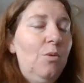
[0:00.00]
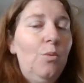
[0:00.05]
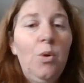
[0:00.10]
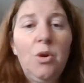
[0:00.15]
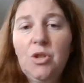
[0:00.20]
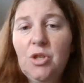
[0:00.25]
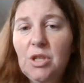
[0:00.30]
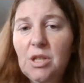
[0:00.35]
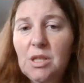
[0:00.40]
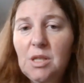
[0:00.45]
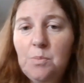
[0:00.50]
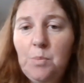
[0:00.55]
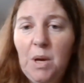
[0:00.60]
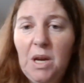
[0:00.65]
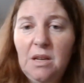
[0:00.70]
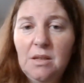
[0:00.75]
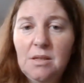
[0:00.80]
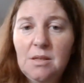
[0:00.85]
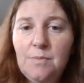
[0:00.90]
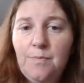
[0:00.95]
watch this
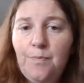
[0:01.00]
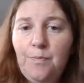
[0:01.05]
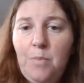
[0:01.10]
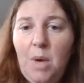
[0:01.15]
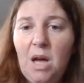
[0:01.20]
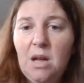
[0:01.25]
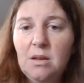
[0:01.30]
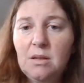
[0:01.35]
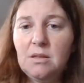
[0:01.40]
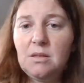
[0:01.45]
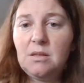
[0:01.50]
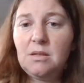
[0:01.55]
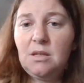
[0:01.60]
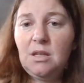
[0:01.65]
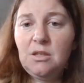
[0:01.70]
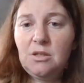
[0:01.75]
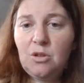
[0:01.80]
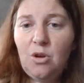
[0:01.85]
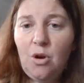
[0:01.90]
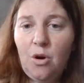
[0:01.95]
space, but
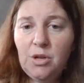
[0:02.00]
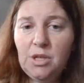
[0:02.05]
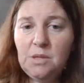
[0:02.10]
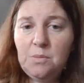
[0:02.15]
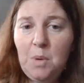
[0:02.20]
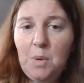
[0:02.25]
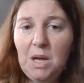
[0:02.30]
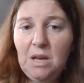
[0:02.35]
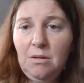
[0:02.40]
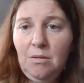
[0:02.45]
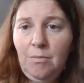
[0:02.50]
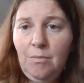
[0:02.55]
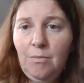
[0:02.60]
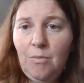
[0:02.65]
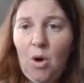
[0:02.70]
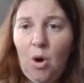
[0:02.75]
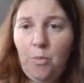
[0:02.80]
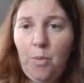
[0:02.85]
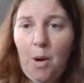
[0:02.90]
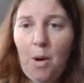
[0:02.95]
stitch goddess pattern,
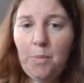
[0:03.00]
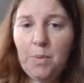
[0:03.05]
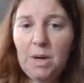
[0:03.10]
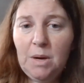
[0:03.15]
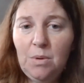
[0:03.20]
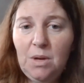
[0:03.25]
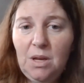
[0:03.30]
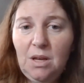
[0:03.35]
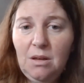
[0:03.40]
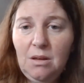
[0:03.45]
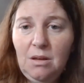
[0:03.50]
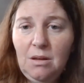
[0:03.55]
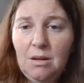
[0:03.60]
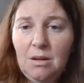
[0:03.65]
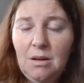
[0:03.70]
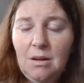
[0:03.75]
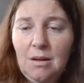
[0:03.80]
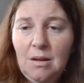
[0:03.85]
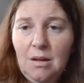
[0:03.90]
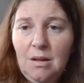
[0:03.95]
I'll pop it up here.
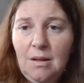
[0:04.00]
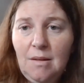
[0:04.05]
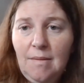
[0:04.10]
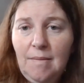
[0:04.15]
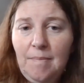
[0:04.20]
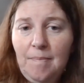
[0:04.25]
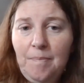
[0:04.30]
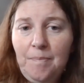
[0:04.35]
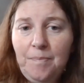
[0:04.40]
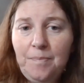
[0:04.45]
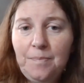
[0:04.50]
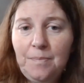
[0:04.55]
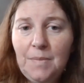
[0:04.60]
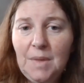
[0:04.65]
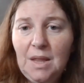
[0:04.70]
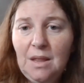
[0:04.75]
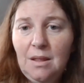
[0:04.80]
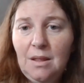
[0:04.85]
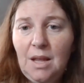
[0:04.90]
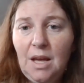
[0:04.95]

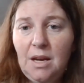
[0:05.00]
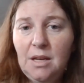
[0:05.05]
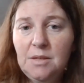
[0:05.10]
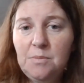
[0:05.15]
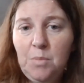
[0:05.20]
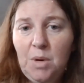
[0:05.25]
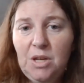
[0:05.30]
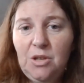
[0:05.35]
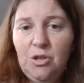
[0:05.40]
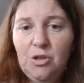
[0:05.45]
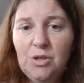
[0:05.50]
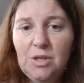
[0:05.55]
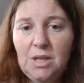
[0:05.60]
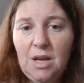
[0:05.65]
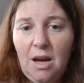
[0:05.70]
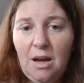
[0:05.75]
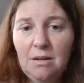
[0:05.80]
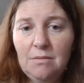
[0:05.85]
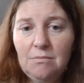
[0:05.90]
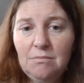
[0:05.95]
That is my new
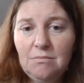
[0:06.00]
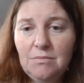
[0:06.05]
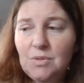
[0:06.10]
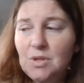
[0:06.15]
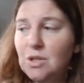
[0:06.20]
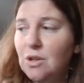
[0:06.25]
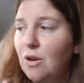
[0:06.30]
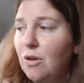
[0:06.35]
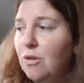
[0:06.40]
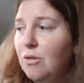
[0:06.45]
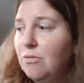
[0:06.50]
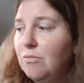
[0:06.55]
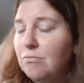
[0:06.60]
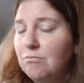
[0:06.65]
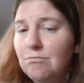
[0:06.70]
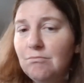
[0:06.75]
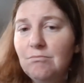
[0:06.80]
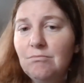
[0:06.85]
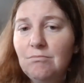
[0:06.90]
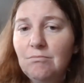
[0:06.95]
start. So
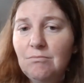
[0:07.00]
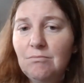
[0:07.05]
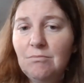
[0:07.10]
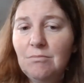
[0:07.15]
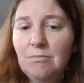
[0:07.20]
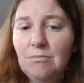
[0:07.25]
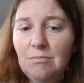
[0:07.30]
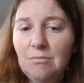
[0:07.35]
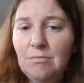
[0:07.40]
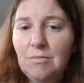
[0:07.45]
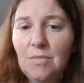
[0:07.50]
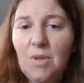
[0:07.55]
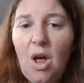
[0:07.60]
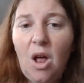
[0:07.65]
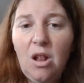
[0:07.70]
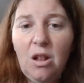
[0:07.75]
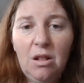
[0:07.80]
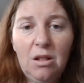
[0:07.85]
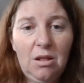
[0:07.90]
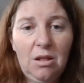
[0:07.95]

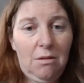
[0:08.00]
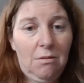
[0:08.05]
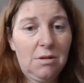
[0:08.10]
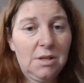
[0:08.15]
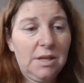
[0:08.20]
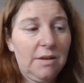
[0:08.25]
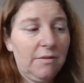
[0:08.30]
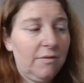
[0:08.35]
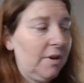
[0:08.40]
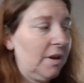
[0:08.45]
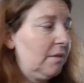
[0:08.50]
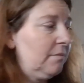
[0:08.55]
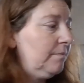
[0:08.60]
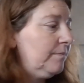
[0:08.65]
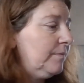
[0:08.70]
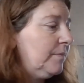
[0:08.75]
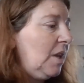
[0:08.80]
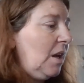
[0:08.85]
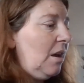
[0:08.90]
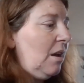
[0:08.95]
lots of fun.
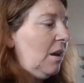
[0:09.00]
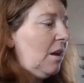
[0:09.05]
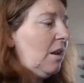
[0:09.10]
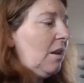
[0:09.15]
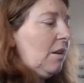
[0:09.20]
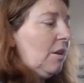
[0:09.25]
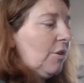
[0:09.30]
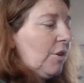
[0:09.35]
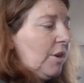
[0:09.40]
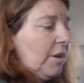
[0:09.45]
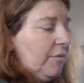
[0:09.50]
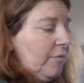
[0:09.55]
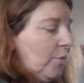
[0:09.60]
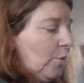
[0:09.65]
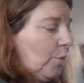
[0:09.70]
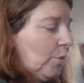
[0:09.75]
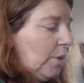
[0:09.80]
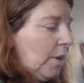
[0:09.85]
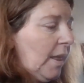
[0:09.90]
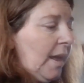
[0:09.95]
Looking
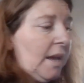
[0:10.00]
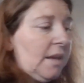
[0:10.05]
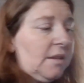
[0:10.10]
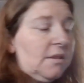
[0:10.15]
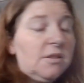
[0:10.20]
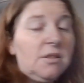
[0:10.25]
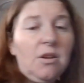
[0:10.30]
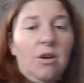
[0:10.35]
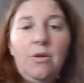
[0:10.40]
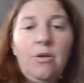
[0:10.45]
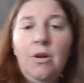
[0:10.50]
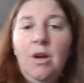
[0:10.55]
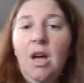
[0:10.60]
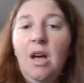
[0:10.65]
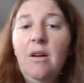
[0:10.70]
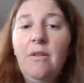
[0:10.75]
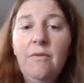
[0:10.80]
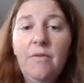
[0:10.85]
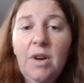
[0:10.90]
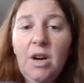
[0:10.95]
forward to that. So
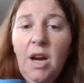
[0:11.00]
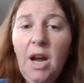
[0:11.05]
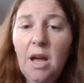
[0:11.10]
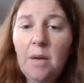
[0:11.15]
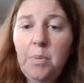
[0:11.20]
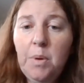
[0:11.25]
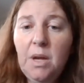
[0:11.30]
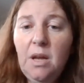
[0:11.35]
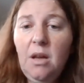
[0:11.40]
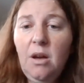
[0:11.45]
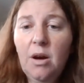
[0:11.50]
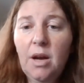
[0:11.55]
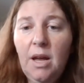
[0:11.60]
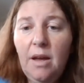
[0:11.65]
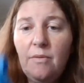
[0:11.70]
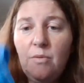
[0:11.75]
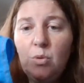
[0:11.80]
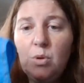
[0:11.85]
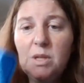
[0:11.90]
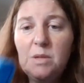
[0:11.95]
very happy. I
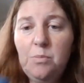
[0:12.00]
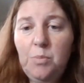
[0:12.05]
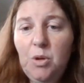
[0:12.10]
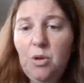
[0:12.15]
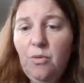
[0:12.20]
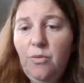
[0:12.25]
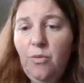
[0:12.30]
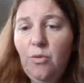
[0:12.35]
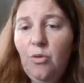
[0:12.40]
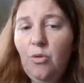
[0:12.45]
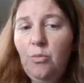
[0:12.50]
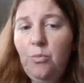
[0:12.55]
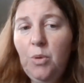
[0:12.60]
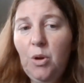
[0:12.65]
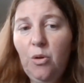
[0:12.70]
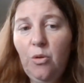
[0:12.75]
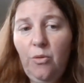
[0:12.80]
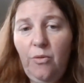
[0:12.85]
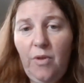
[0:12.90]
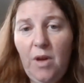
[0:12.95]
have all this beautiful
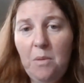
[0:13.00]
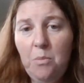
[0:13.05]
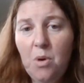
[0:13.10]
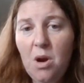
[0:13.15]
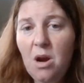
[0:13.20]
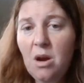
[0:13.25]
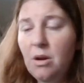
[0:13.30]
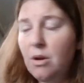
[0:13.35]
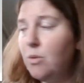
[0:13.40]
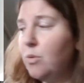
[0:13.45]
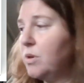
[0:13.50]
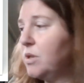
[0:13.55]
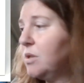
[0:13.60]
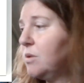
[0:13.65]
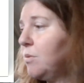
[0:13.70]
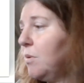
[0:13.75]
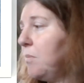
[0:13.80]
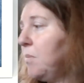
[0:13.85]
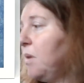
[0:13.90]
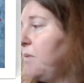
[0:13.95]
blue fabric, which
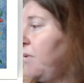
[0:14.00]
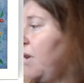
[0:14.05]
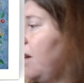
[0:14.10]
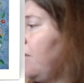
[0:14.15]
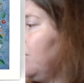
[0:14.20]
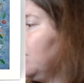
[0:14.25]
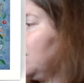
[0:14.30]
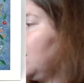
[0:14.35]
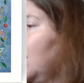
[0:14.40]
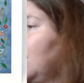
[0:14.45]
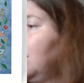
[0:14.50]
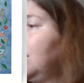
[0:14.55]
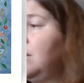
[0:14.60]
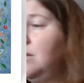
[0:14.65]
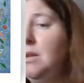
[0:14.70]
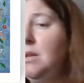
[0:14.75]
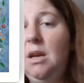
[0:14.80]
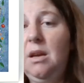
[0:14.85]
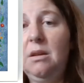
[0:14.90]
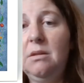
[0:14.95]
is one of my favourite
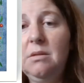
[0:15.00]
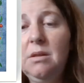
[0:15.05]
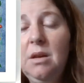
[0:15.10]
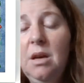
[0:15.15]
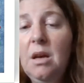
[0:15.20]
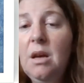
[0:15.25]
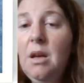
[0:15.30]
colours, and